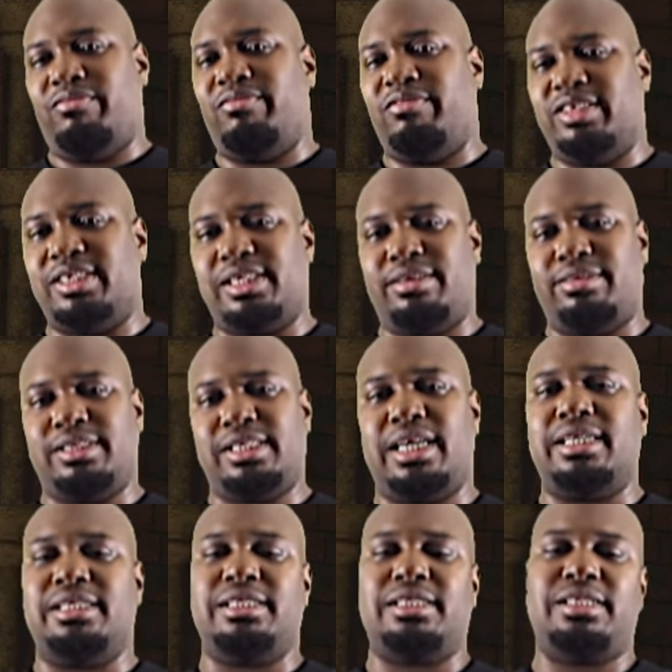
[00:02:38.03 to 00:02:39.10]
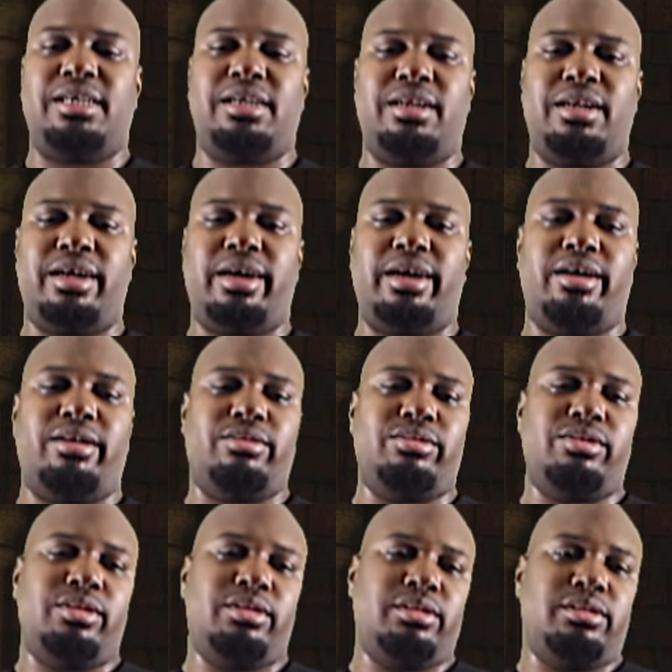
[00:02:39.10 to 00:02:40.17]
Viserys has a son
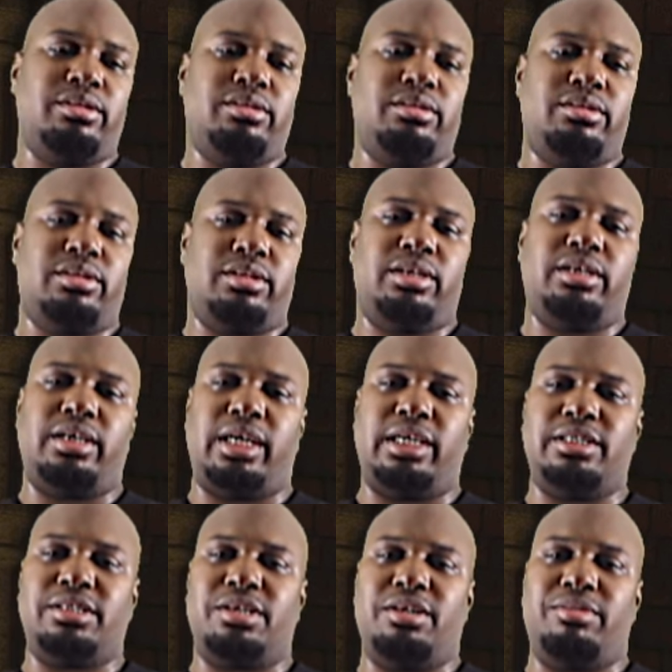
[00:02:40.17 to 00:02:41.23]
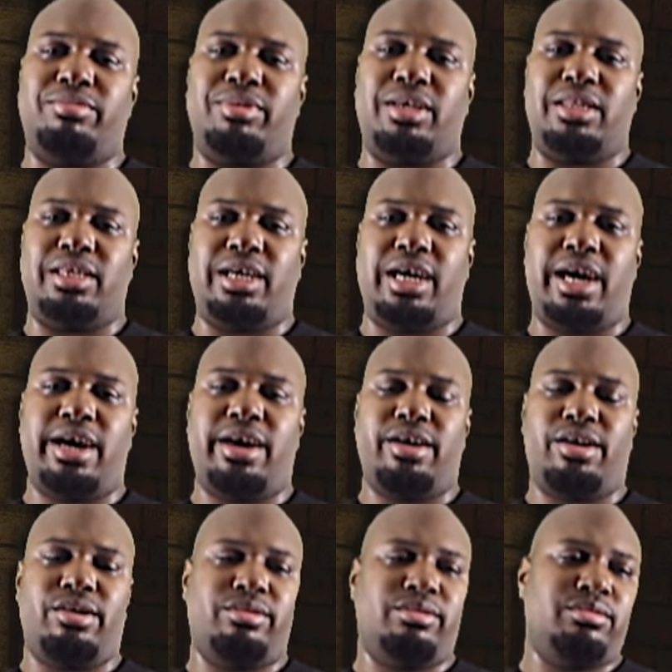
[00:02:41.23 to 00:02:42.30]
now, he's going to be the
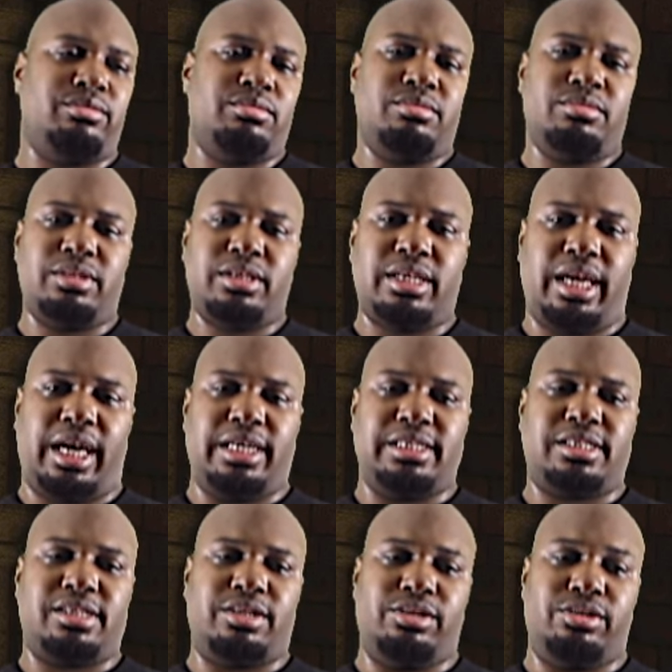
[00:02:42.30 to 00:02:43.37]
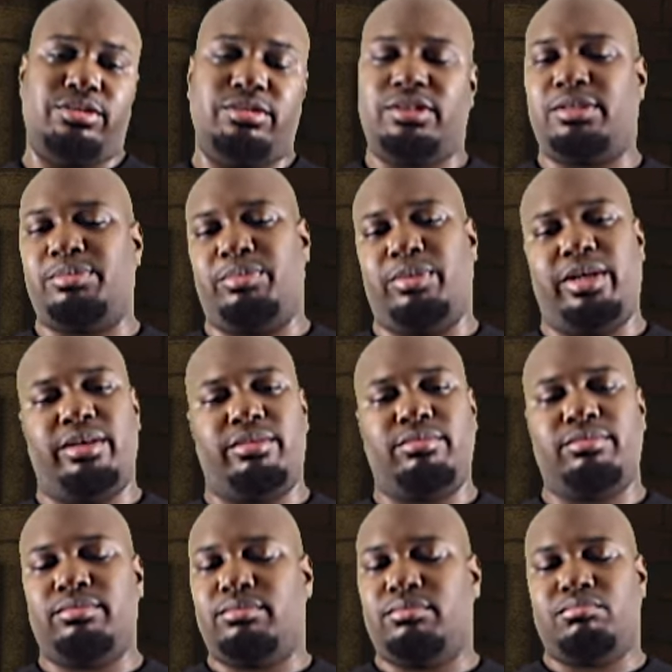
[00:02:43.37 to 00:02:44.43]
heir, case closed. But
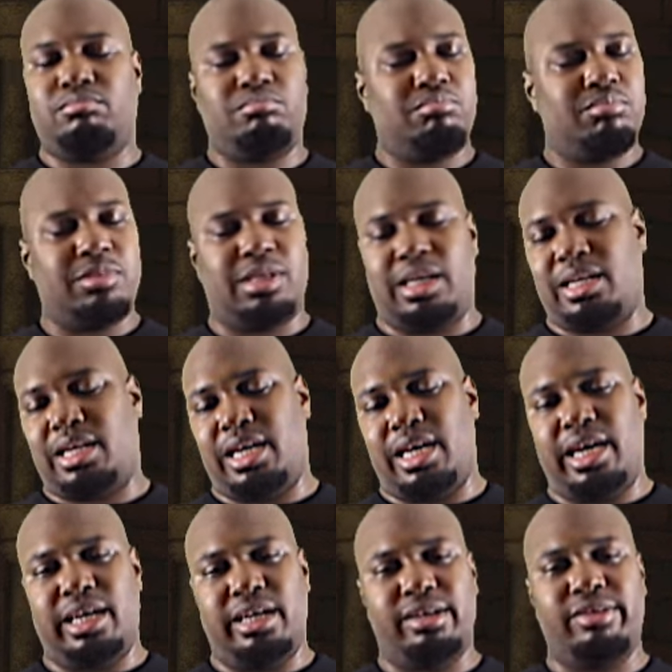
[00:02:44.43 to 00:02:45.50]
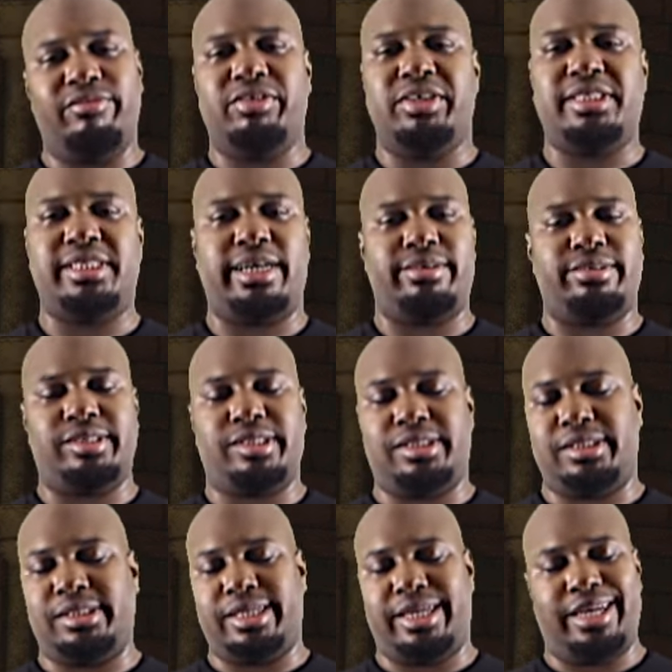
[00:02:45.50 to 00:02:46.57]
again, Viserys
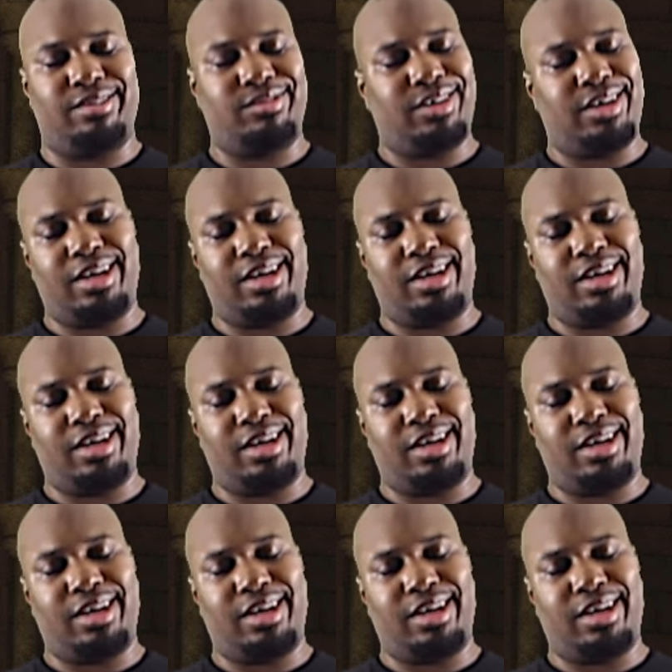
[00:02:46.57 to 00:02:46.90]
is like,